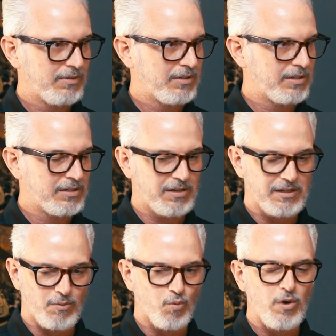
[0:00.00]

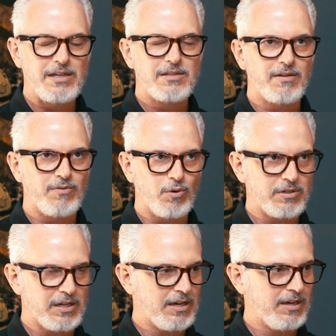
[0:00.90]
It's a waste of your
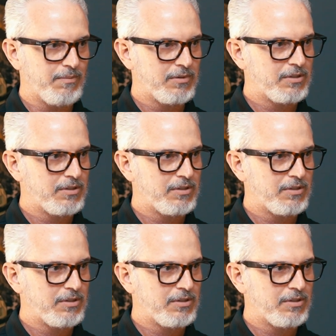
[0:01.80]
time